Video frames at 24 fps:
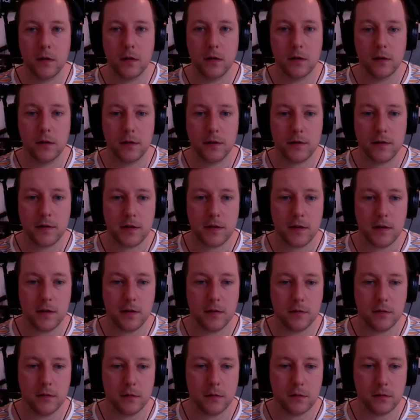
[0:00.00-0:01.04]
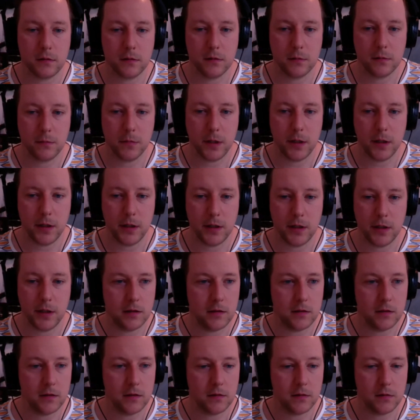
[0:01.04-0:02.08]
Let's see. I'm going to hit
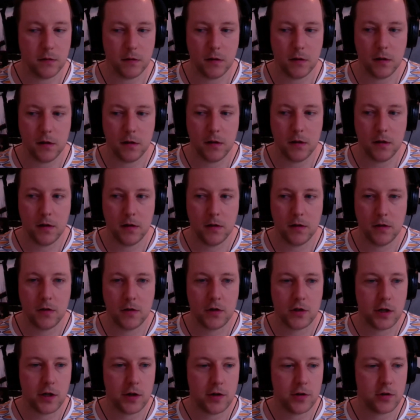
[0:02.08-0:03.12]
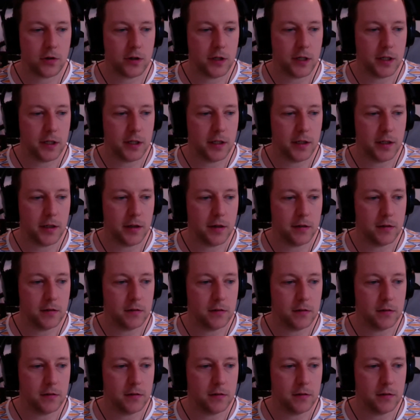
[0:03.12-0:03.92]
share screen here.